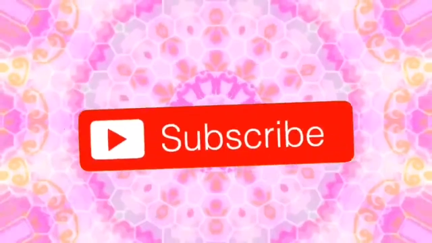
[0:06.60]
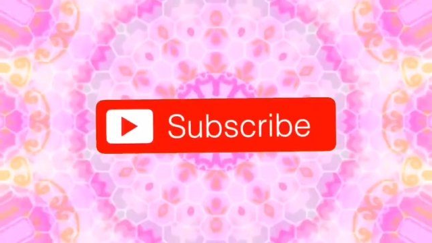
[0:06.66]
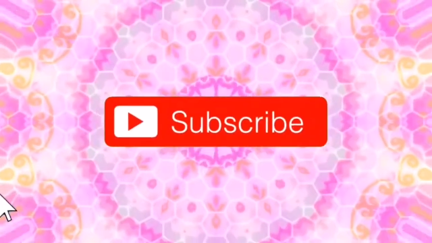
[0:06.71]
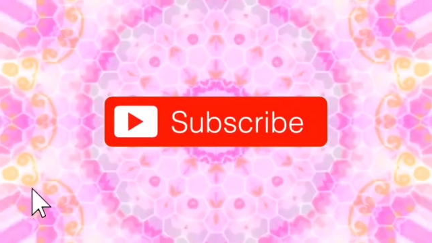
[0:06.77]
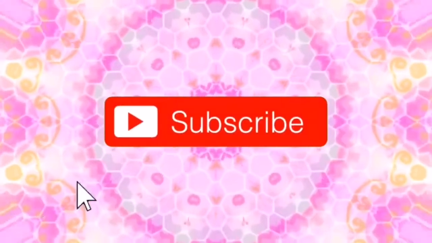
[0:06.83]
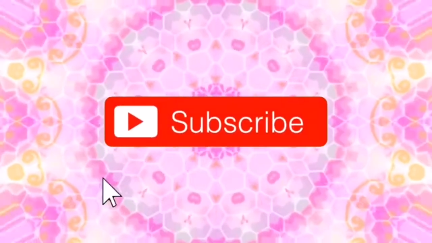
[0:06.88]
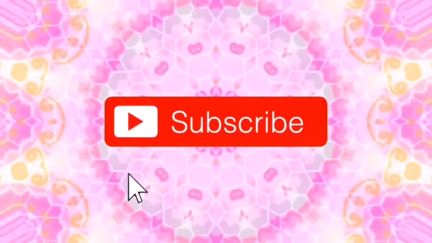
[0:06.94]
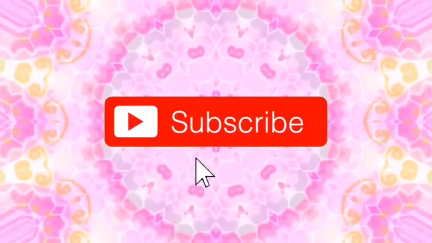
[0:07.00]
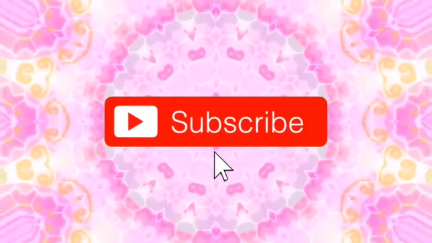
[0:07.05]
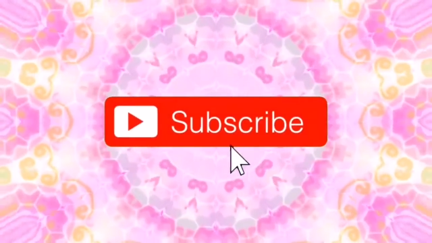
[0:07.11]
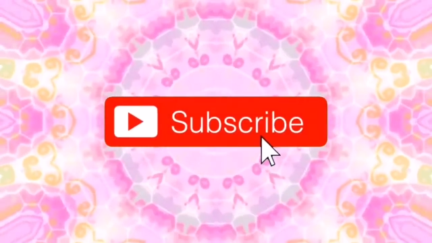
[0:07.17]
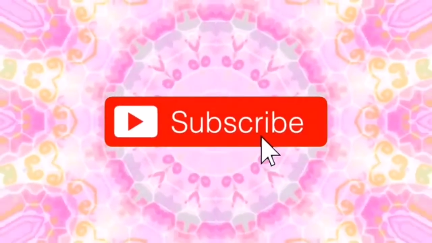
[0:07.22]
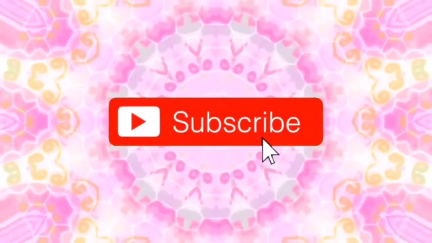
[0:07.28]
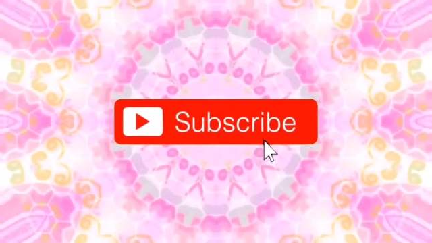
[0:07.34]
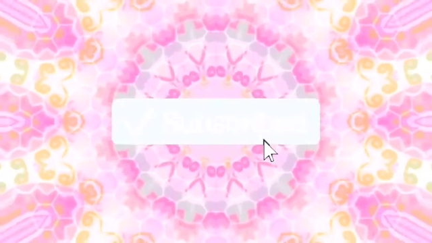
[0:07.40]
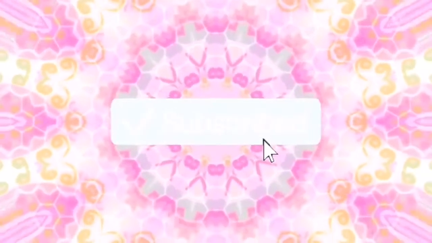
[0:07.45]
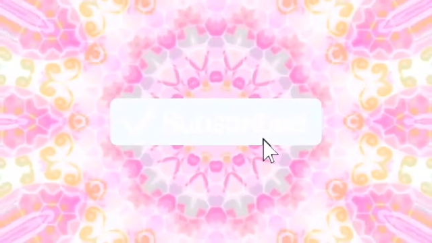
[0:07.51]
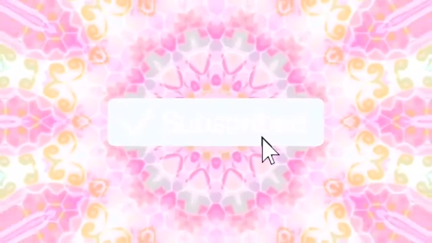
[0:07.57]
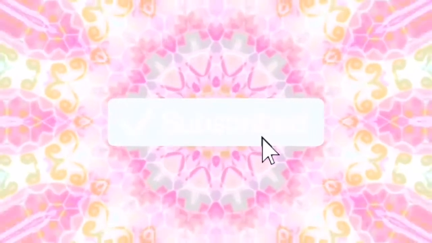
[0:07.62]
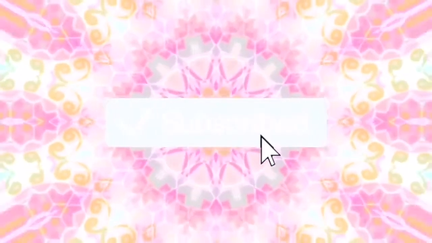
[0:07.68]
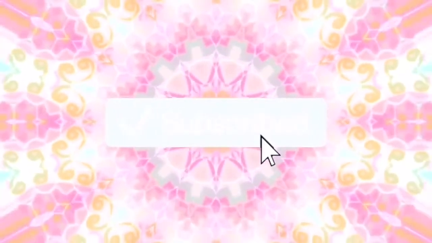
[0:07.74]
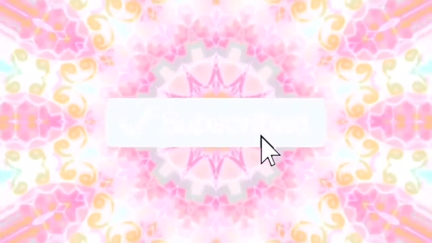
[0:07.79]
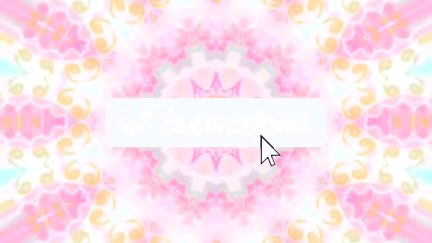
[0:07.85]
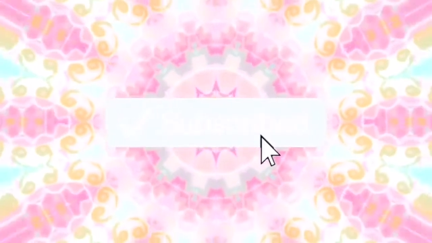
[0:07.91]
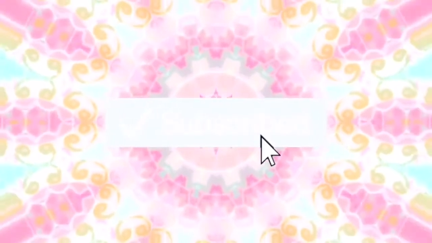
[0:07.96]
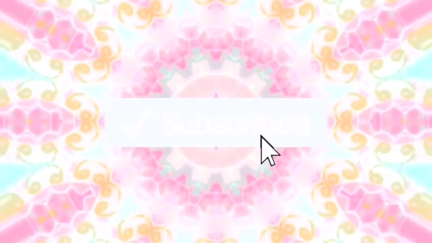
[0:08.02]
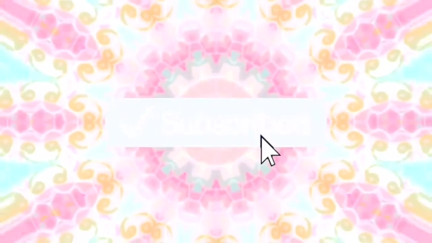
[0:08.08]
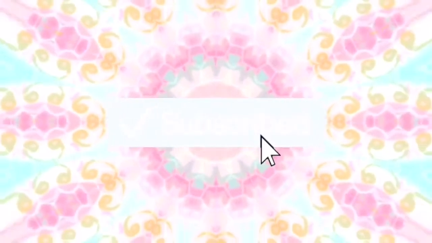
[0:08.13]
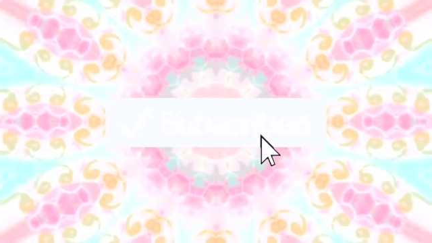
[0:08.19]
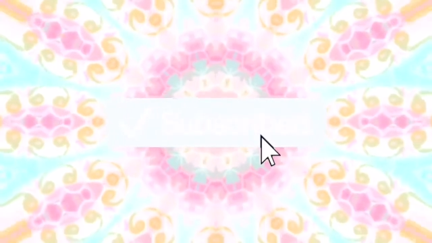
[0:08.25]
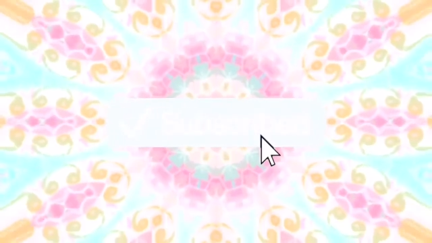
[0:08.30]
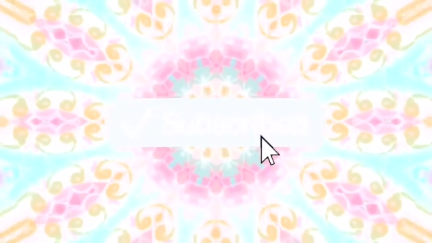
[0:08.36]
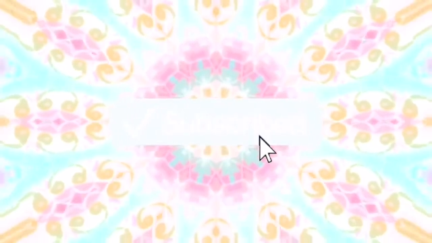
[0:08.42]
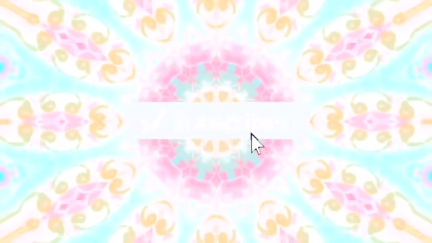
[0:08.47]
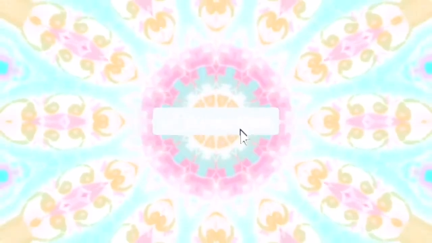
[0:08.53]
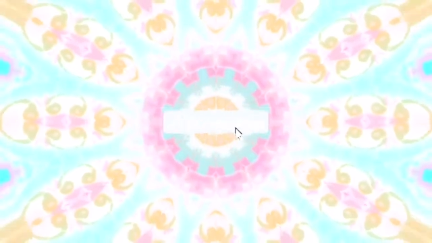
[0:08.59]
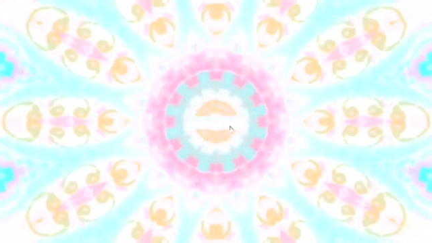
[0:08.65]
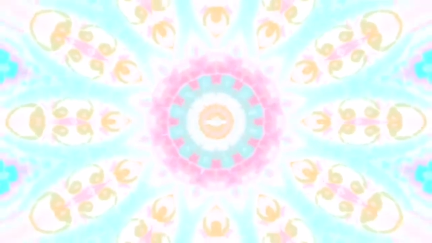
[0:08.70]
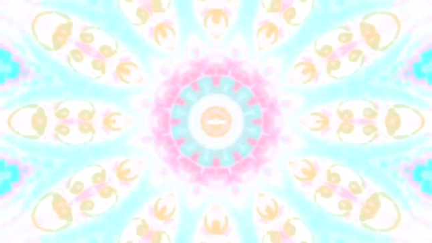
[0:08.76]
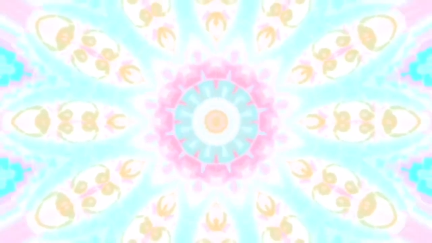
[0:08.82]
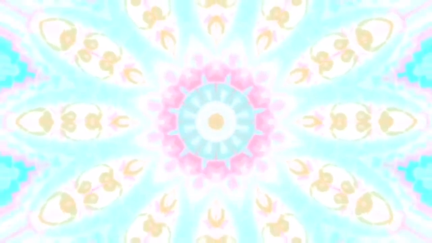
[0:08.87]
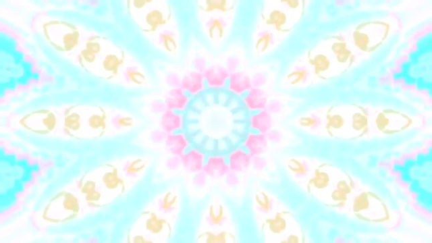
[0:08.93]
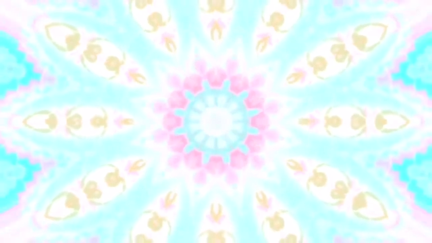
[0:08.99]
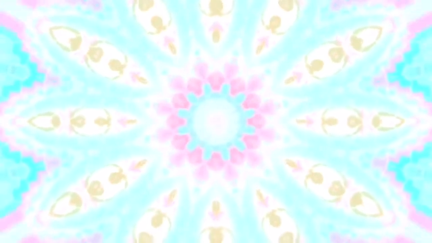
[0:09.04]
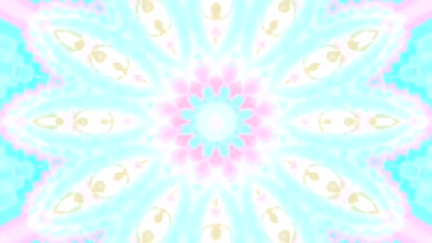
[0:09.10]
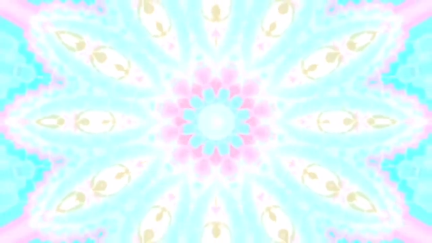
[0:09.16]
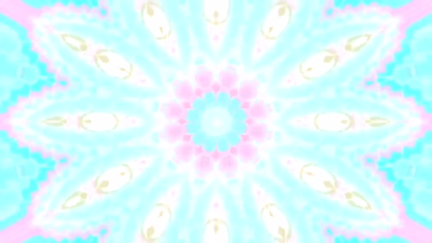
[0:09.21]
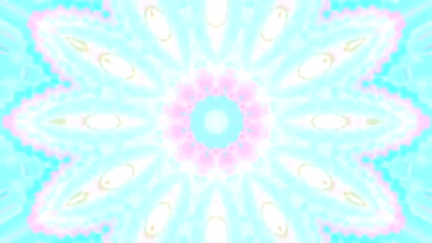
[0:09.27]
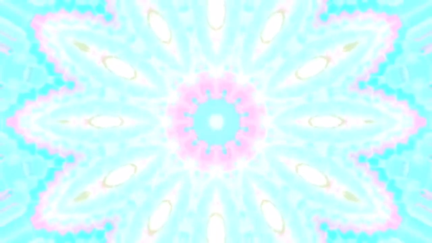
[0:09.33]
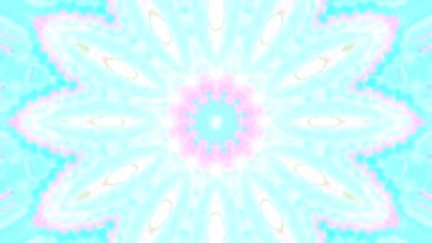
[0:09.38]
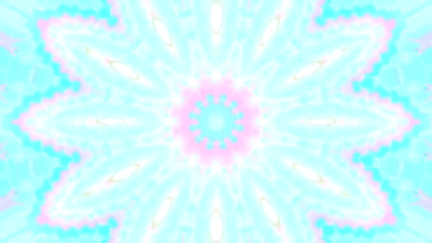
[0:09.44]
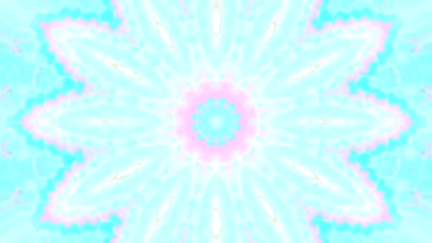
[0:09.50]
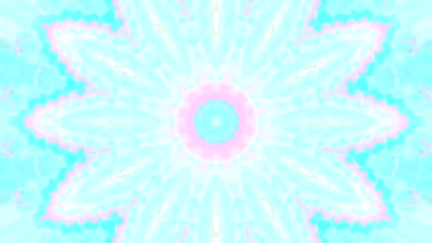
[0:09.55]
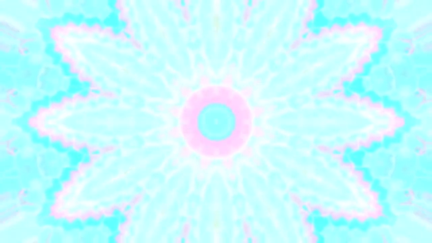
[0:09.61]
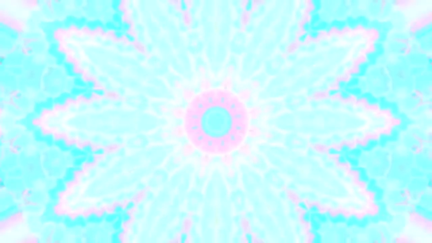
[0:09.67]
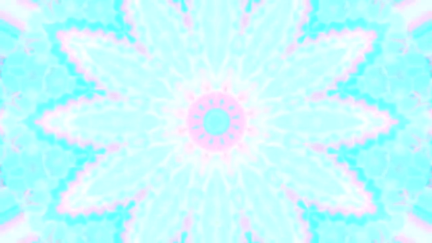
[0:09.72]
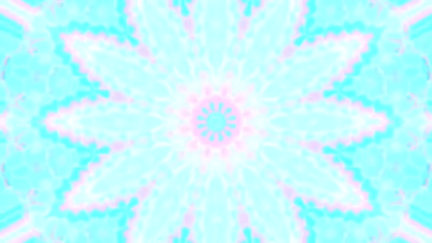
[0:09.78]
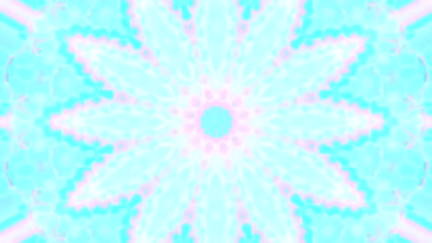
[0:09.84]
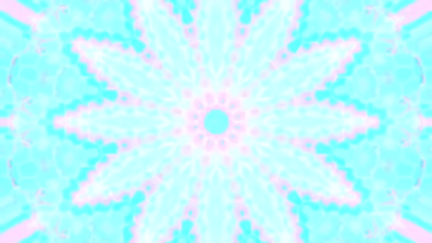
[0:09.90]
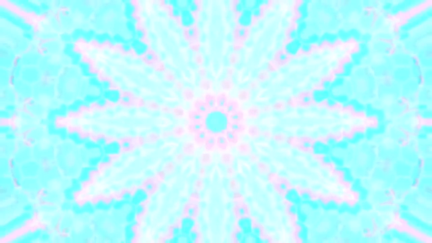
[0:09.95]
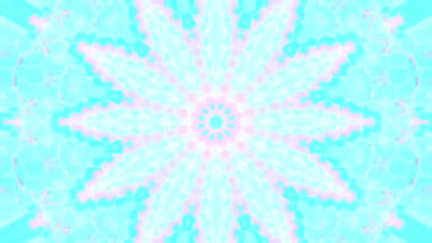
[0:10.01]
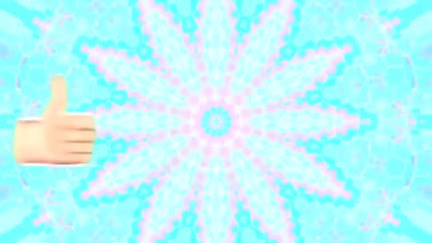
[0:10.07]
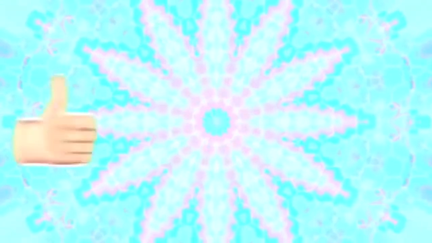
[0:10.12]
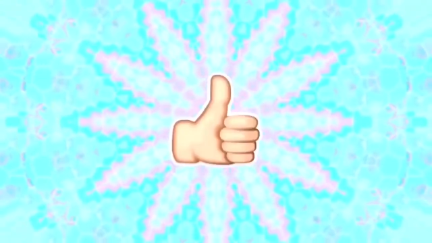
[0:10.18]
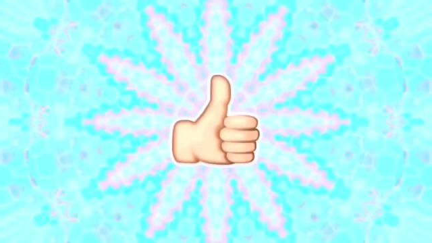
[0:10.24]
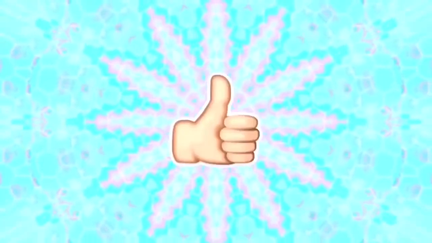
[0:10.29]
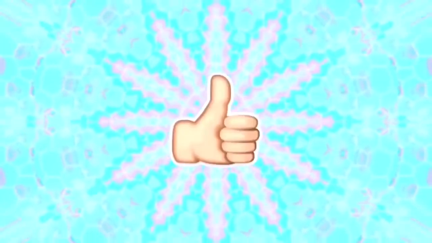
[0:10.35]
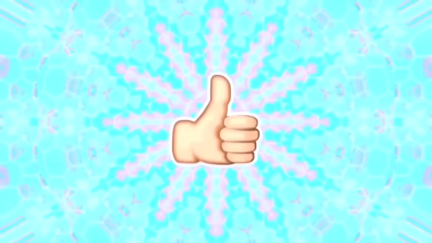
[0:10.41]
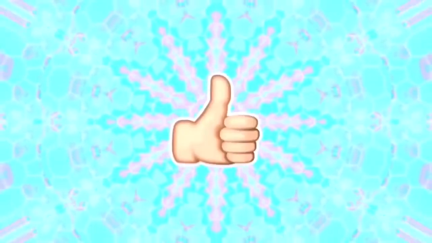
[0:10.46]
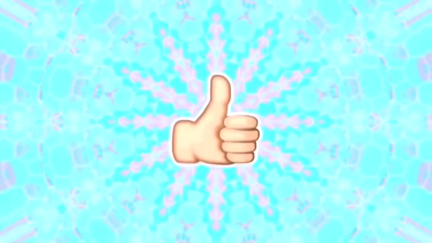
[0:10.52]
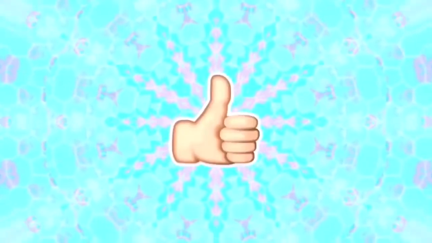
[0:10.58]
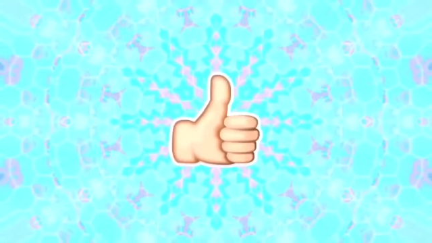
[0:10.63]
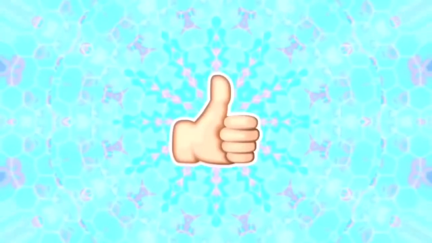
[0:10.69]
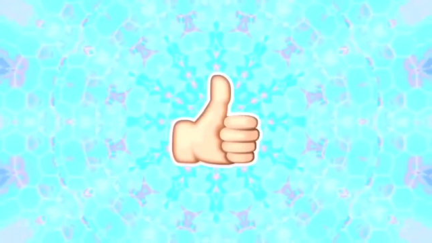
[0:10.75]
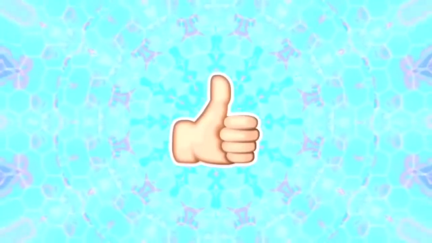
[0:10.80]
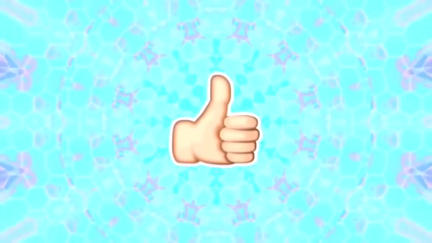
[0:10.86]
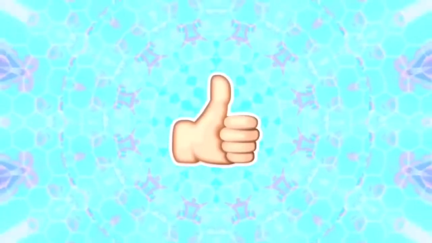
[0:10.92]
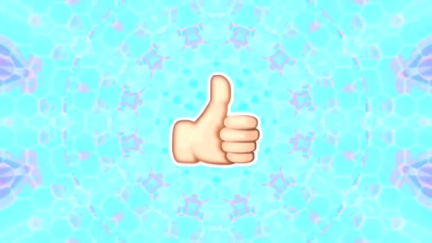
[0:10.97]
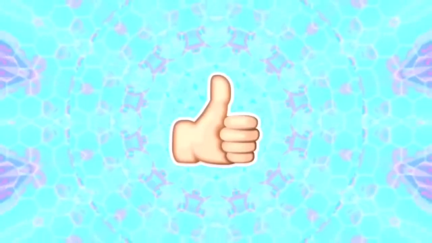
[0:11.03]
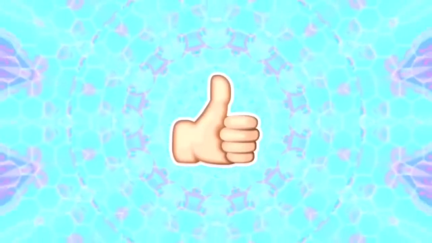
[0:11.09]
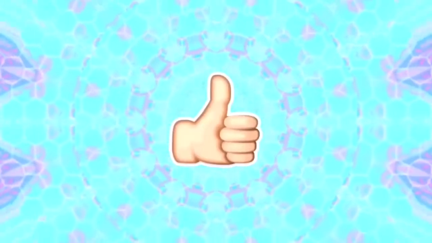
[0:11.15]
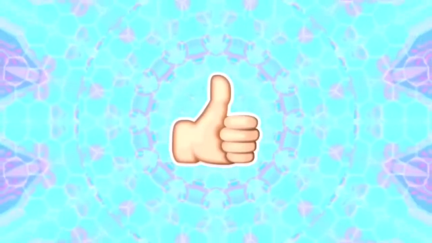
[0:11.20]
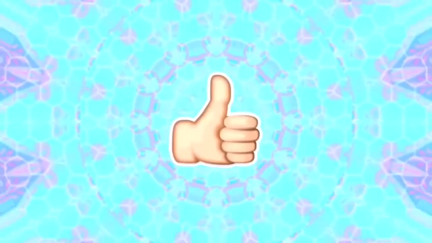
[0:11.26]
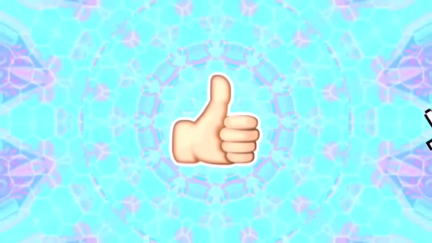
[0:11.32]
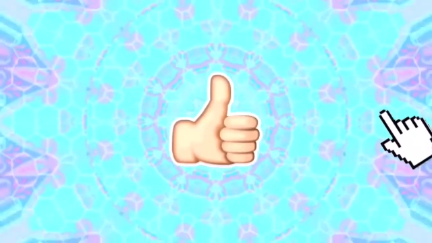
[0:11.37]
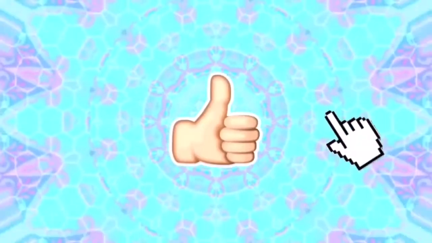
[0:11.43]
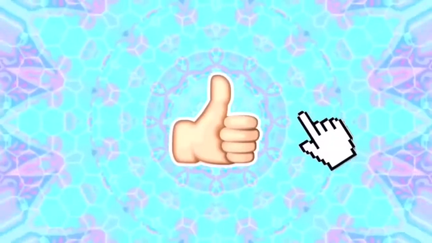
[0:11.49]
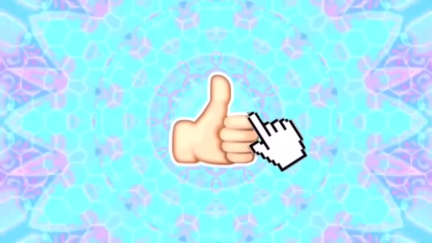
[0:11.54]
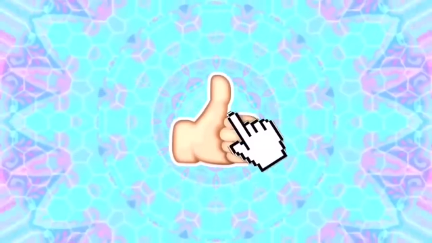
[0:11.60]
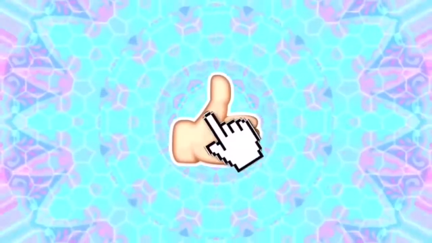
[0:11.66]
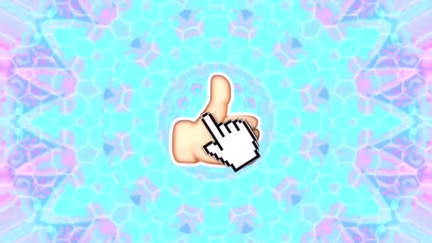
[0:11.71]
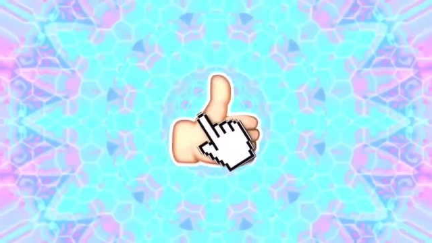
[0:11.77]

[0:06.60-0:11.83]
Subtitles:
Nobody's mouth can be seen.